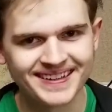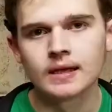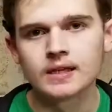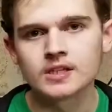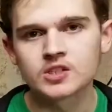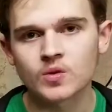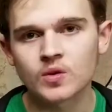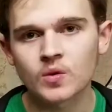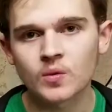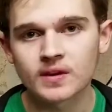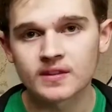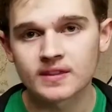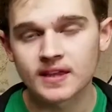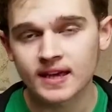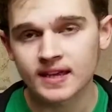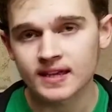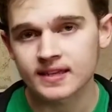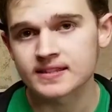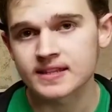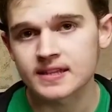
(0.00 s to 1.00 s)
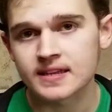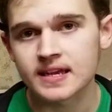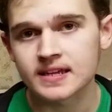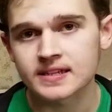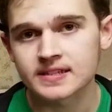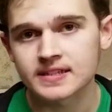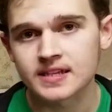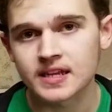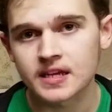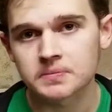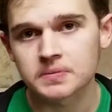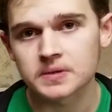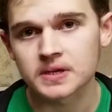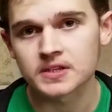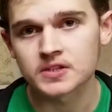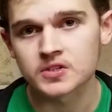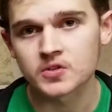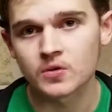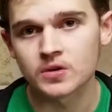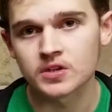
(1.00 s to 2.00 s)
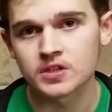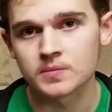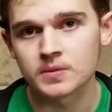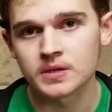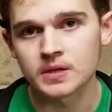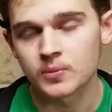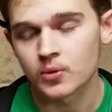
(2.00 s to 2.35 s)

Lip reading: So anyway, that is the next step, is going to be